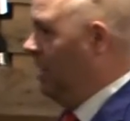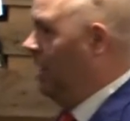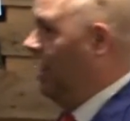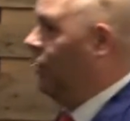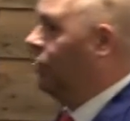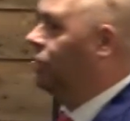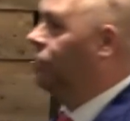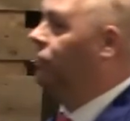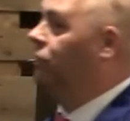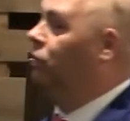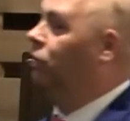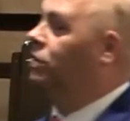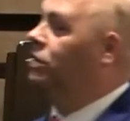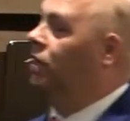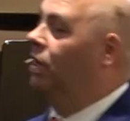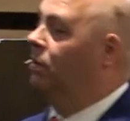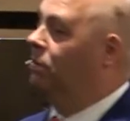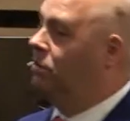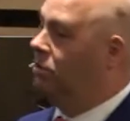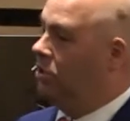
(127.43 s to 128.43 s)
I was a
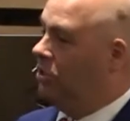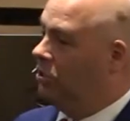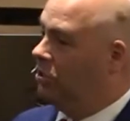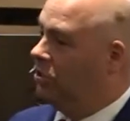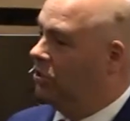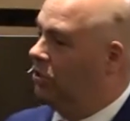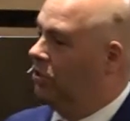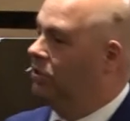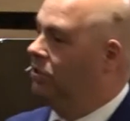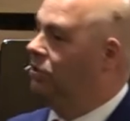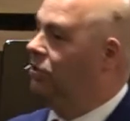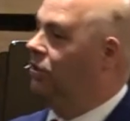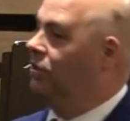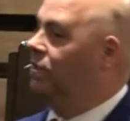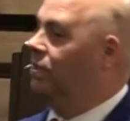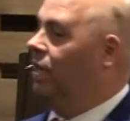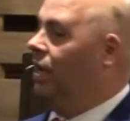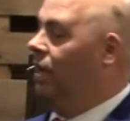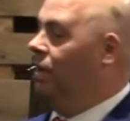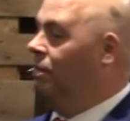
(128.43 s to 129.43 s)
full-time teacher and took
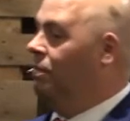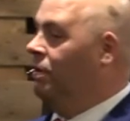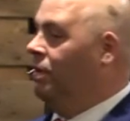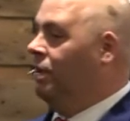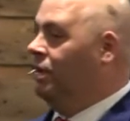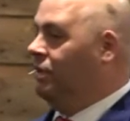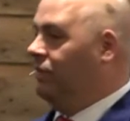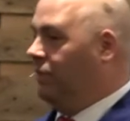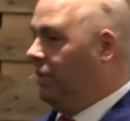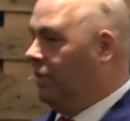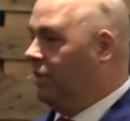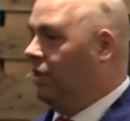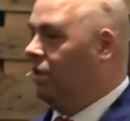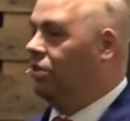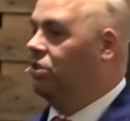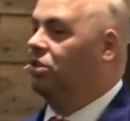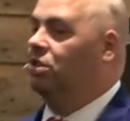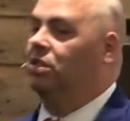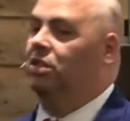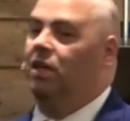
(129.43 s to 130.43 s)

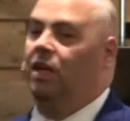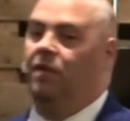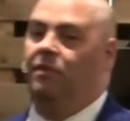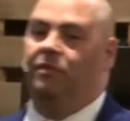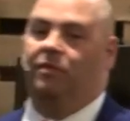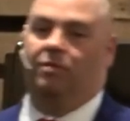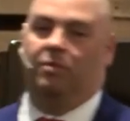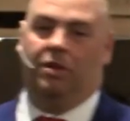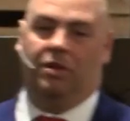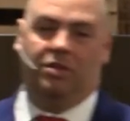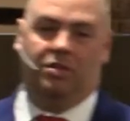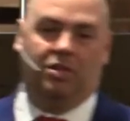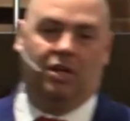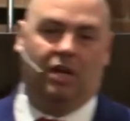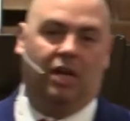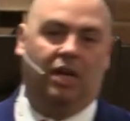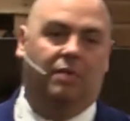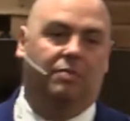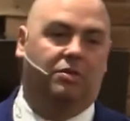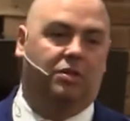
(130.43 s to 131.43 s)
vacation time from my
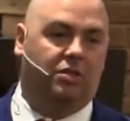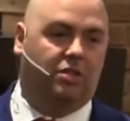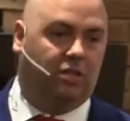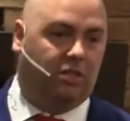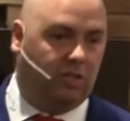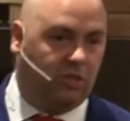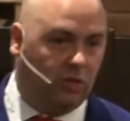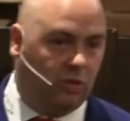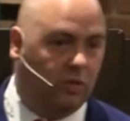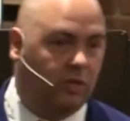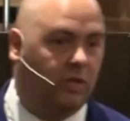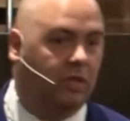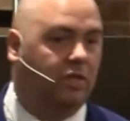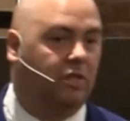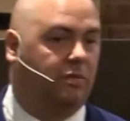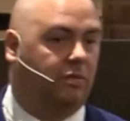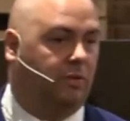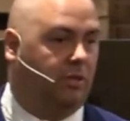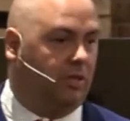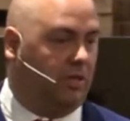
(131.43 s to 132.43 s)
job to do
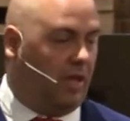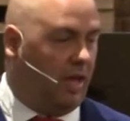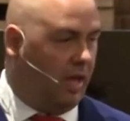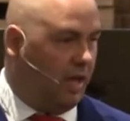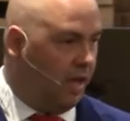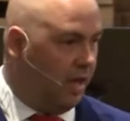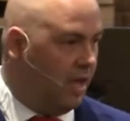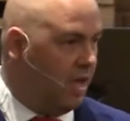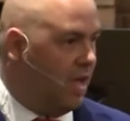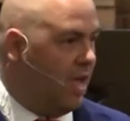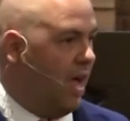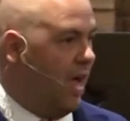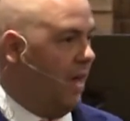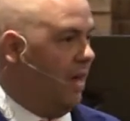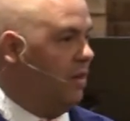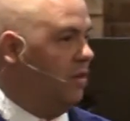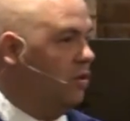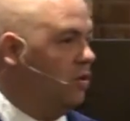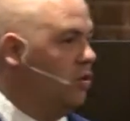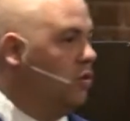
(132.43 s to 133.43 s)
this because
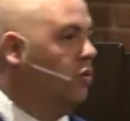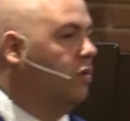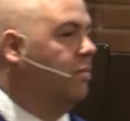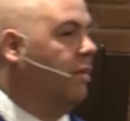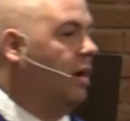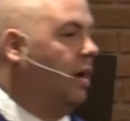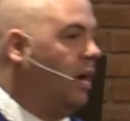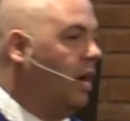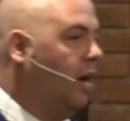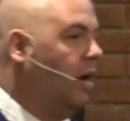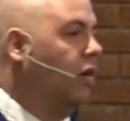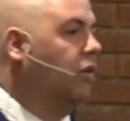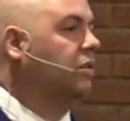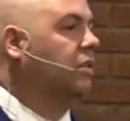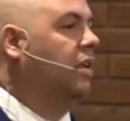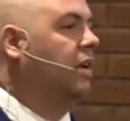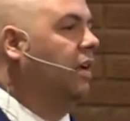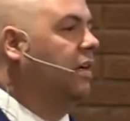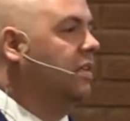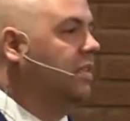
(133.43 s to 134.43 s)
I knew in my heart
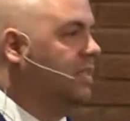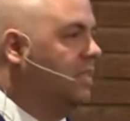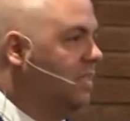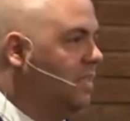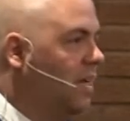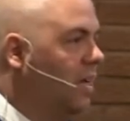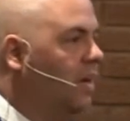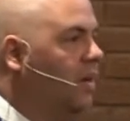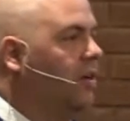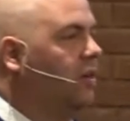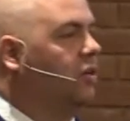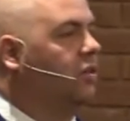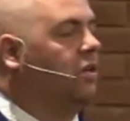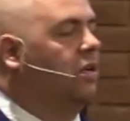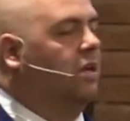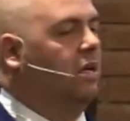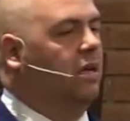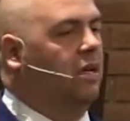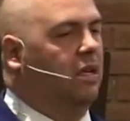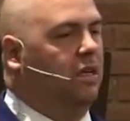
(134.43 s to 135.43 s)
that I desired
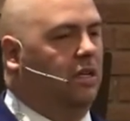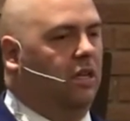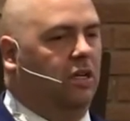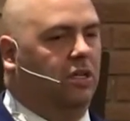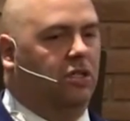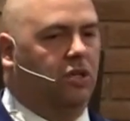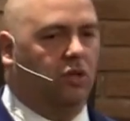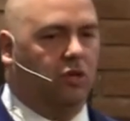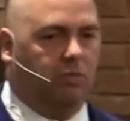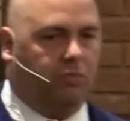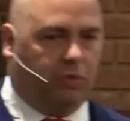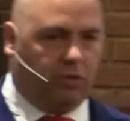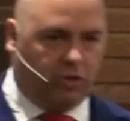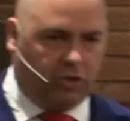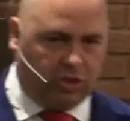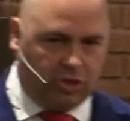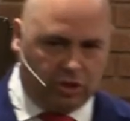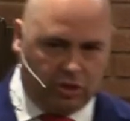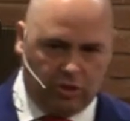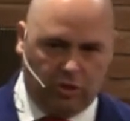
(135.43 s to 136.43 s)
to
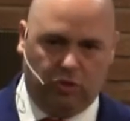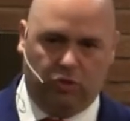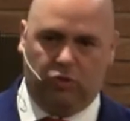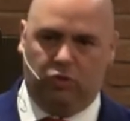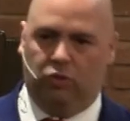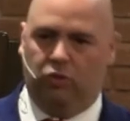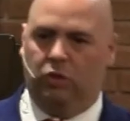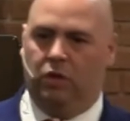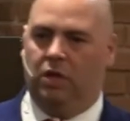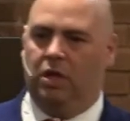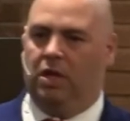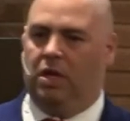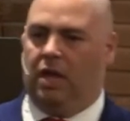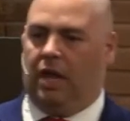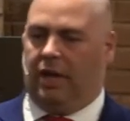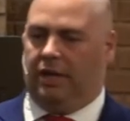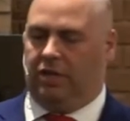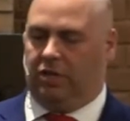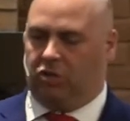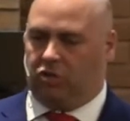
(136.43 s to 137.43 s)
pursue
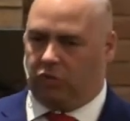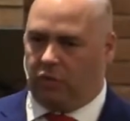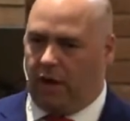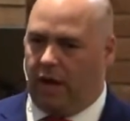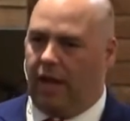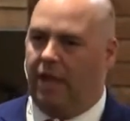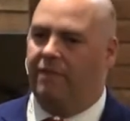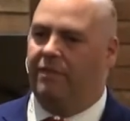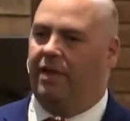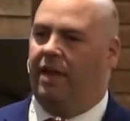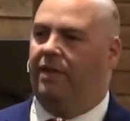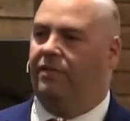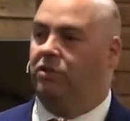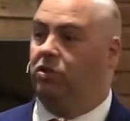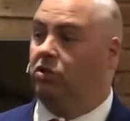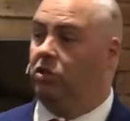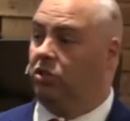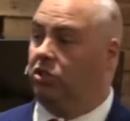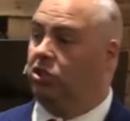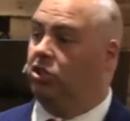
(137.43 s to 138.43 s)
and to drive
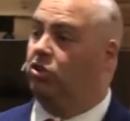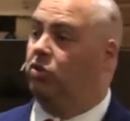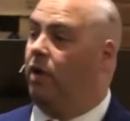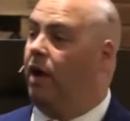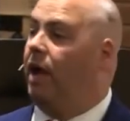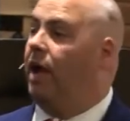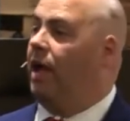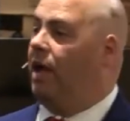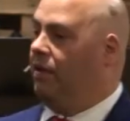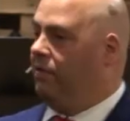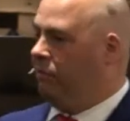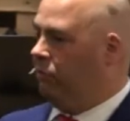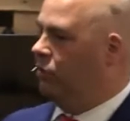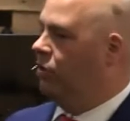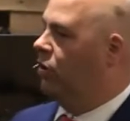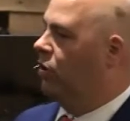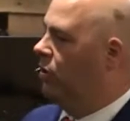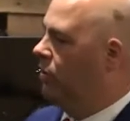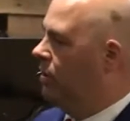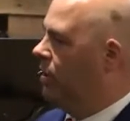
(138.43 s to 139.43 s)
after, to strive, we
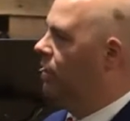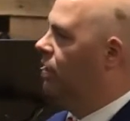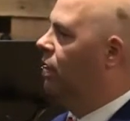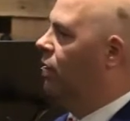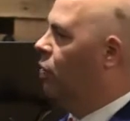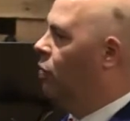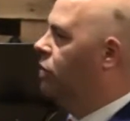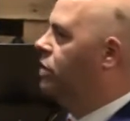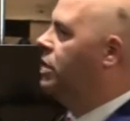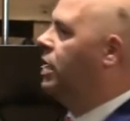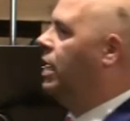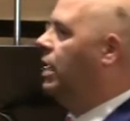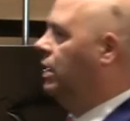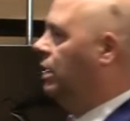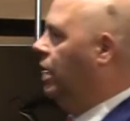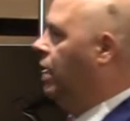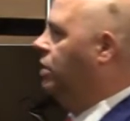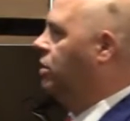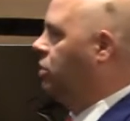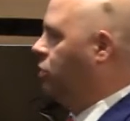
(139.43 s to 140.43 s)
heard in Hosea
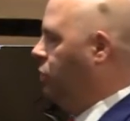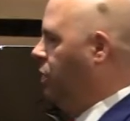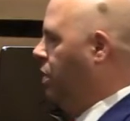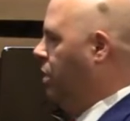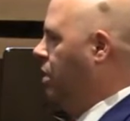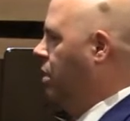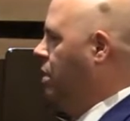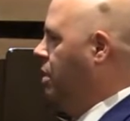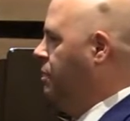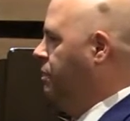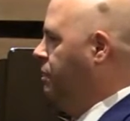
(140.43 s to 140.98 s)
last week.